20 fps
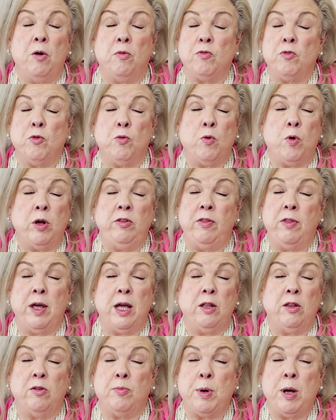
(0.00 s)
for one
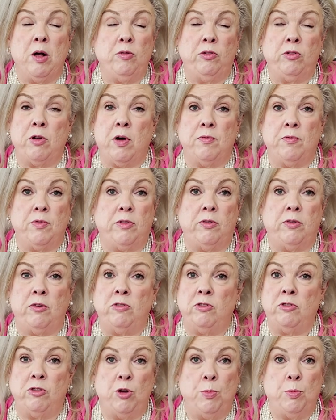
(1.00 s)
thing, the post office
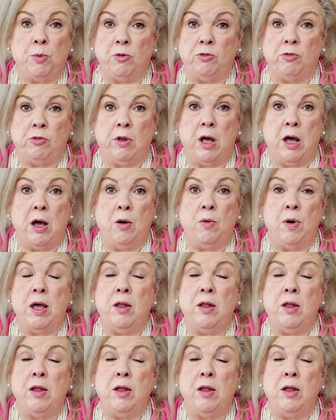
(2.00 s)
is super slow.